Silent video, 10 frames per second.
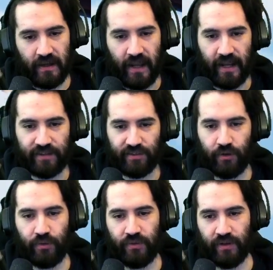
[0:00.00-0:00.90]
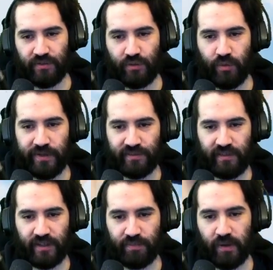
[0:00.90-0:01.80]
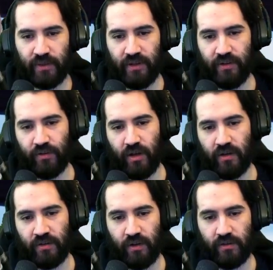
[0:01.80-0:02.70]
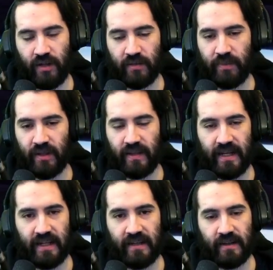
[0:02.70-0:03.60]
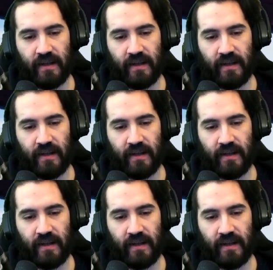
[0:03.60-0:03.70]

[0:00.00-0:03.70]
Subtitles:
And so there's a quest that's probably in your log called Luck Be a Lady,